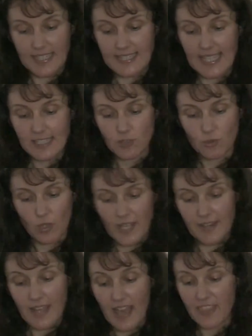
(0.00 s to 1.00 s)
they get to
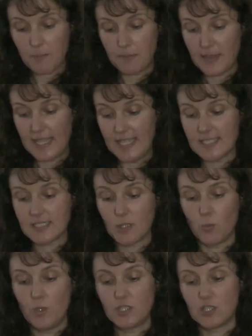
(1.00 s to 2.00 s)
another place
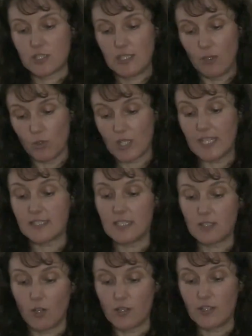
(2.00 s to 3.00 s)
which is
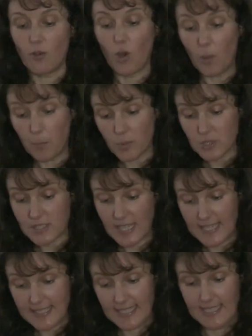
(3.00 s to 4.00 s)
located on the opposite